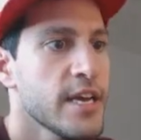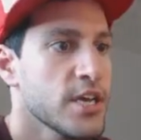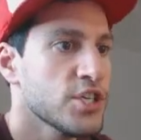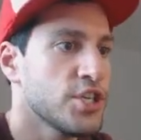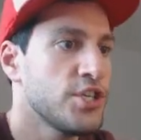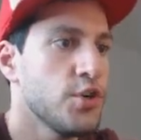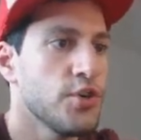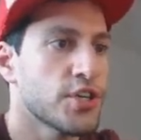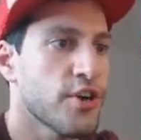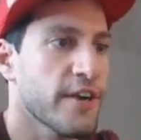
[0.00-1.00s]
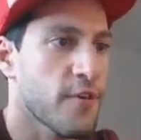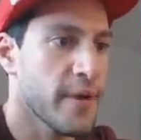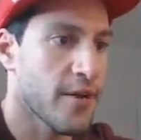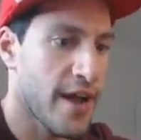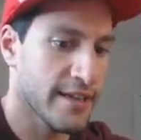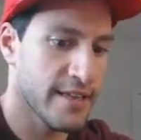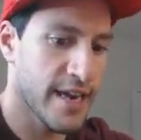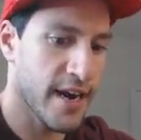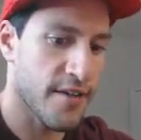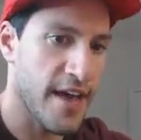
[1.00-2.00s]
should do the trick for me right
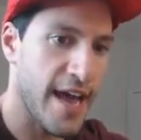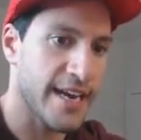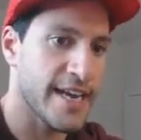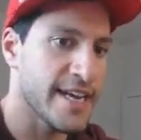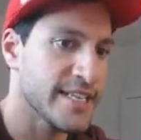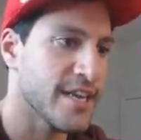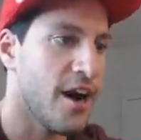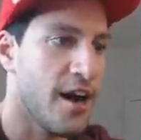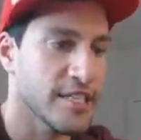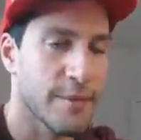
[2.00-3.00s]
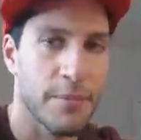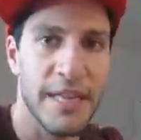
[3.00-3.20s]
there. That is awesome.